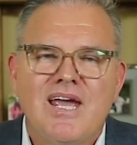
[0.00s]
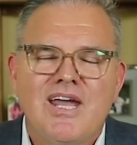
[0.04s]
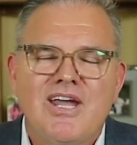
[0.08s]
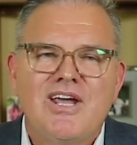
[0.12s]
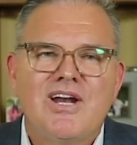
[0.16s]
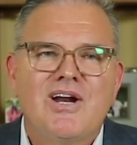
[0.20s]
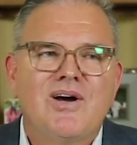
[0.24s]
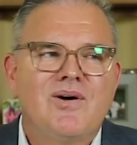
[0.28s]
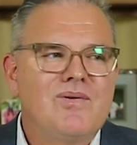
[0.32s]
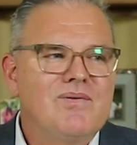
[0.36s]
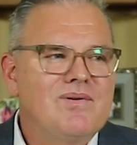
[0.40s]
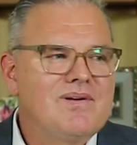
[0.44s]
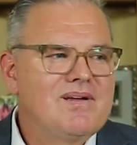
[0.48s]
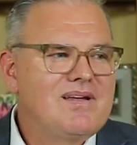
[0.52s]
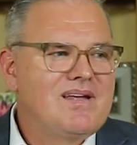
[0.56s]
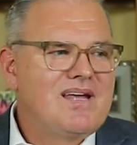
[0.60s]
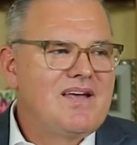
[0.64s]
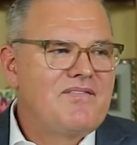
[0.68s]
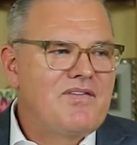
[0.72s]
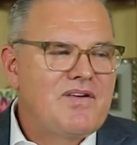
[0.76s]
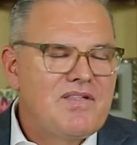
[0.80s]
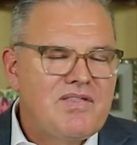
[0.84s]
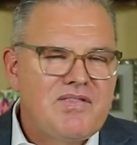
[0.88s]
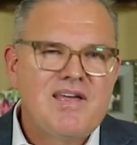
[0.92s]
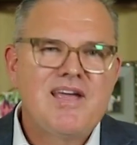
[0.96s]
You know,
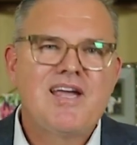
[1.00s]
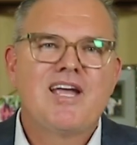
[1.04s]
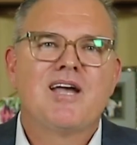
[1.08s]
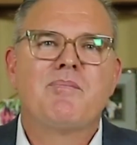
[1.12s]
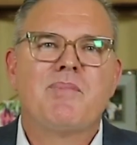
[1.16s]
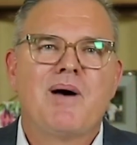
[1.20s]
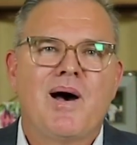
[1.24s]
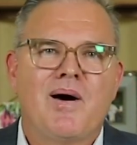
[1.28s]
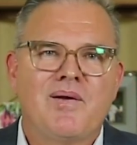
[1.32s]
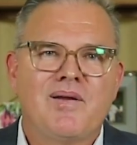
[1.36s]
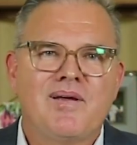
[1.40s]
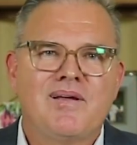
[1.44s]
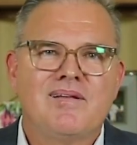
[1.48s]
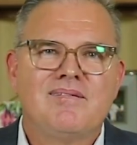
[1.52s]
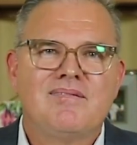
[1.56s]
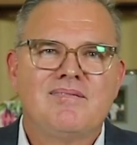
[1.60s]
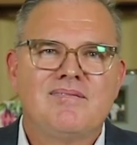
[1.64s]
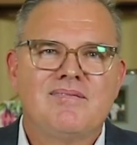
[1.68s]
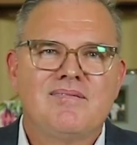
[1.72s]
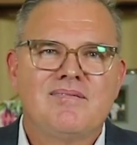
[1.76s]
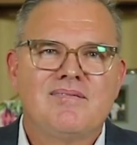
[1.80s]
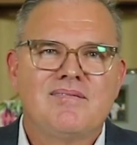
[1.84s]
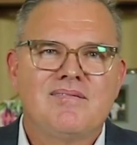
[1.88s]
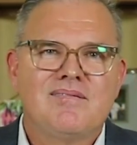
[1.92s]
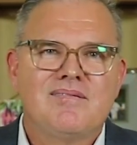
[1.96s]
if you think about it,
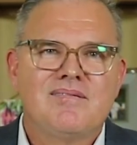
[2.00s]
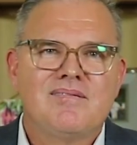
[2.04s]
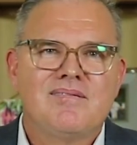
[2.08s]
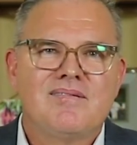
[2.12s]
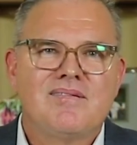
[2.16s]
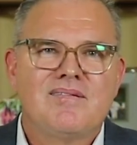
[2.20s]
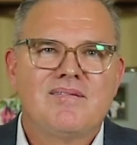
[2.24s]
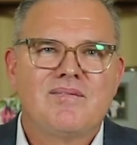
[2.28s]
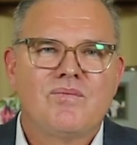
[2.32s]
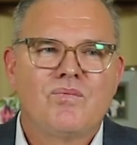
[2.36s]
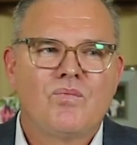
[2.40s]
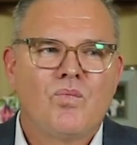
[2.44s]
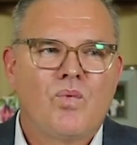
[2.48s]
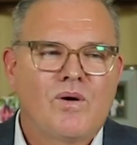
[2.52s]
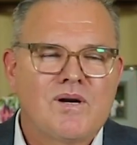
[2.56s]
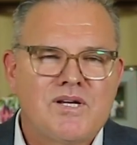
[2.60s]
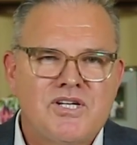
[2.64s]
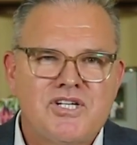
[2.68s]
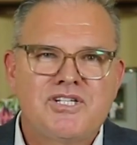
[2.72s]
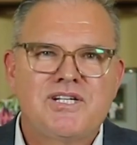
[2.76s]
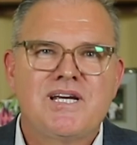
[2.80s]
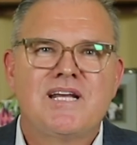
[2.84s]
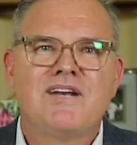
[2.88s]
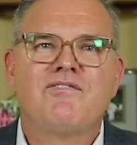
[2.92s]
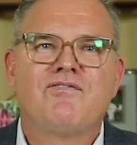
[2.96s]
we're a
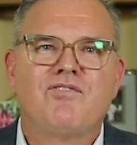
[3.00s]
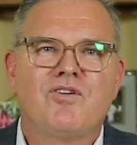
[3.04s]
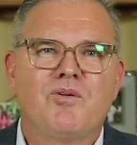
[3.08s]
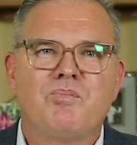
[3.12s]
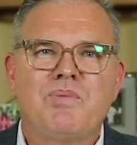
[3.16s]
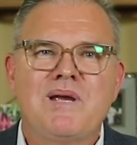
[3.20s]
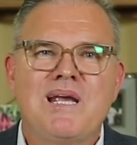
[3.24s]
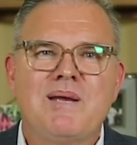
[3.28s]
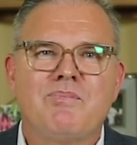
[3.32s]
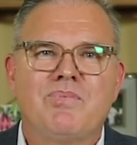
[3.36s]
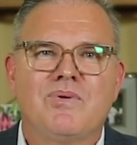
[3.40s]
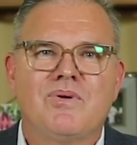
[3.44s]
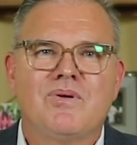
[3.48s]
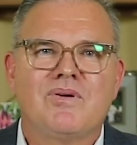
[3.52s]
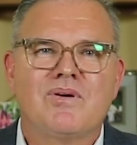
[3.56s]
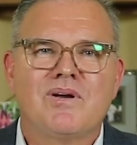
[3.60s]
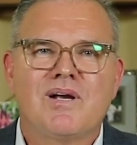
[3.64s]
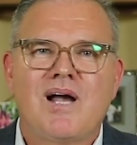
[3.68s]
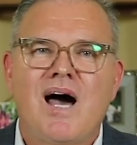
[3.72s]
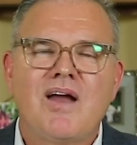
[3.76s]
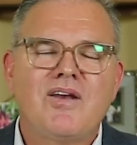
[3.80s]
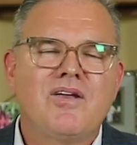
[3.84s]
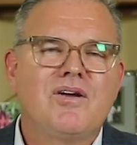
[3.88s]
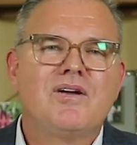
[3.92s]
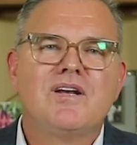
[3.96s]
sinful people.
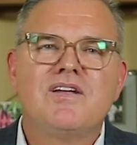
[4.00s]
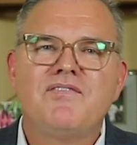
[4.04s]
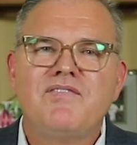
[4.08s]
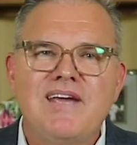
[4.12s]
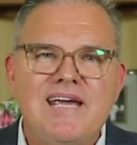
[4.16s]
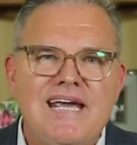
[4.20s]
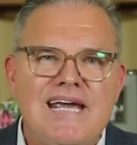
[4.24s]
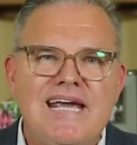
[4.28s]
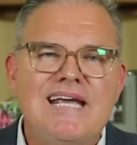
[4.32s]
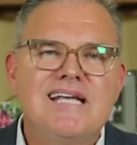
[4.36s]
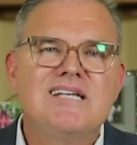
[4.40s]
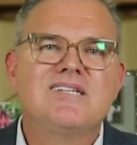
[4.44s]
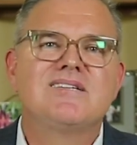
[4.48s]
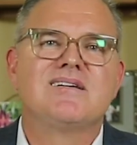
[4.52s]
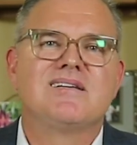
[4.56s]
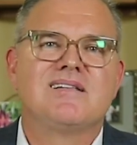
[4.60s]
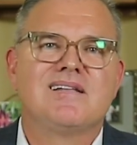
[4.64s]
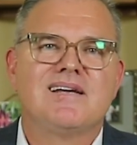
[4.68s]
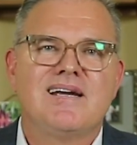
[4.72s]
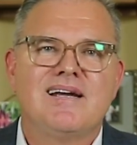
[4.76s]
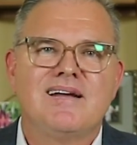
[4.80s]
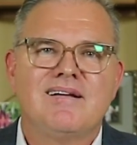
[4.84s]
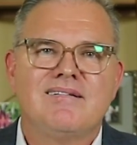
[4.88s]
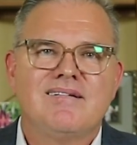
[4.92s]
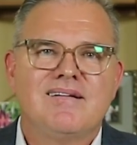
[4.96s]
God could have
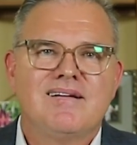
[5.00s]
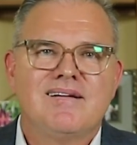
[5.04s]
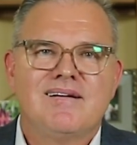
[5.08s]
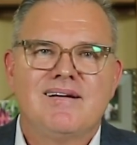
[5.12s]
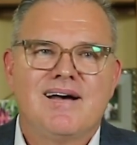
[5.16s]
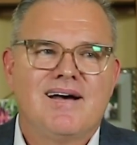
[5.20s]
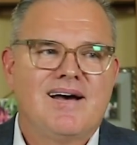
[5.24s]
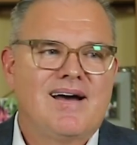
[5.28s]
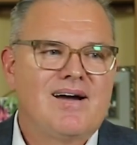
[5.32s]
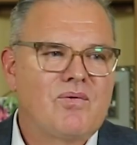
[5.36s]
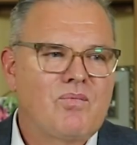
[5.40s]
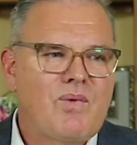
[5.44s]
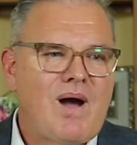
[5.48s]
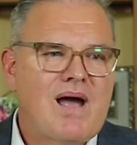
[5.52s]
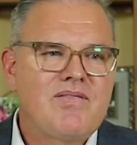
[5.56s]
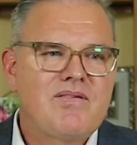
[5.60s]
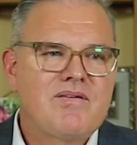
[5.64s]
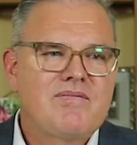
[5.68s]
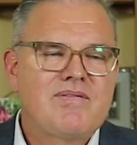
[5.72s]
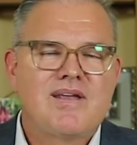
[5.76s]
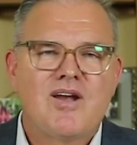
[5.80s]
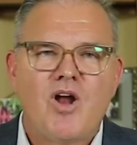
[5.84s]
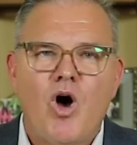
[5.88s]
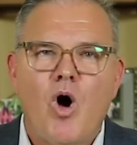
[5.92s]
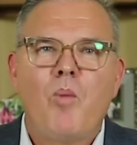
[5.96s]
easily, rather
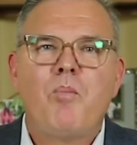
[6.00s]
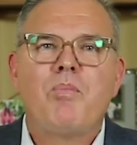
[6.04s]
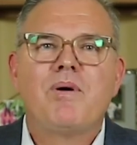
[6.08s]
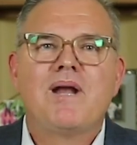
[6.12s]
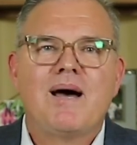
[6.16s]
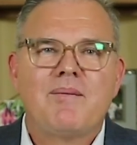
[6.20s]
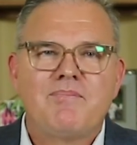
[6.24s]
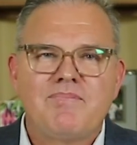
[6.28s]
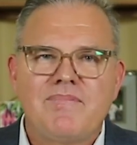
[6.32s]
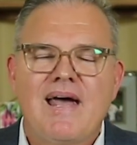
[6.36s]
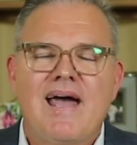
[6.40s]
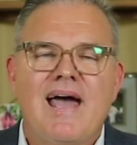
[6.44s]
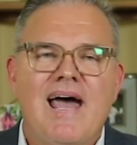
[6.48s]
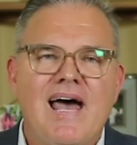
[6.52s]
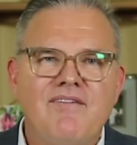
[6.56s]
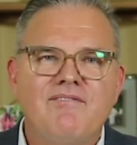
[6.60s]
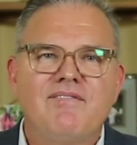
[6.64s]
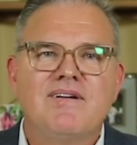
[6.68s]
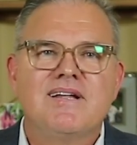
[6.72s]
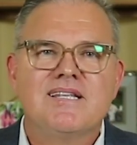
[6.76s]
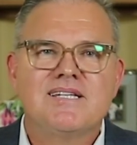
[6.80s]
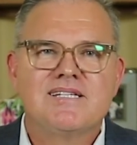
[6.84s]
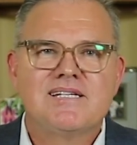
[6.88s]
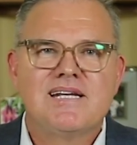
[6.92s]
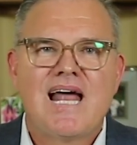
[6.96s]
than open up the
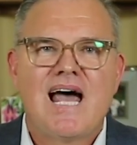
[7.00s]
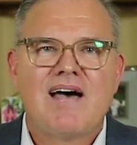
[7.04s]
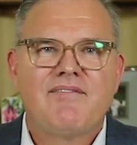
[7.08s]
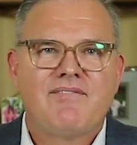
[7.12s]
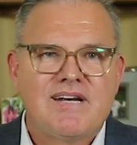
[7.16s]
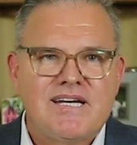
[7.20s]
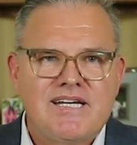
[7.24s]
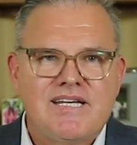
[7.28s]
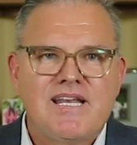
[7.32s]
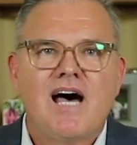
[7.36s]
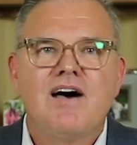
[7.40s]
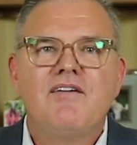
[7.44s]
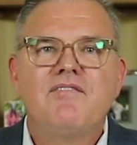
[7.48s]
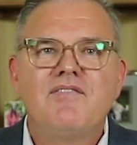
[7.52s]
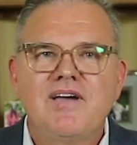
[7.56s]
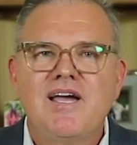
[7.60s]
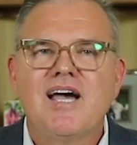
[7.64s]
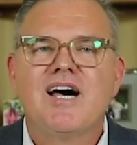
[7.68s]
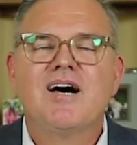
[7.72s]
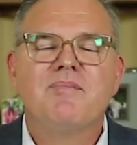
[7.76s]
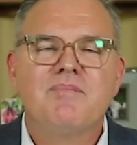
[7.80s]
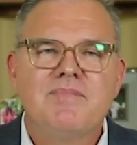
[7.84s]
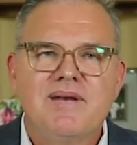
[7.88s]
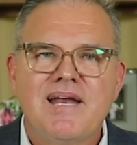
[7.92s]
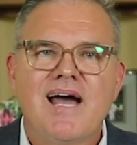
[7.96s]
heavens and have a dove
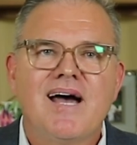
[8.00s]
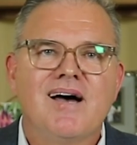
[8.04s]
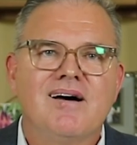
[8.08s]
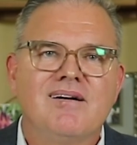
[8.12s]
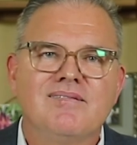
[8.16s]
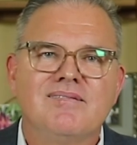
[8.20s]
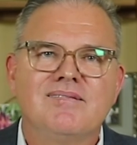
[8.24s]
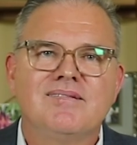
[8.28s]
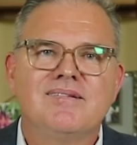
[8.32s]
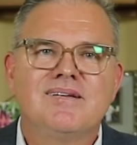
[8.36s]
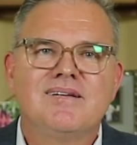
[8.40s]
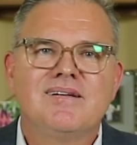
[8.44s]
come down,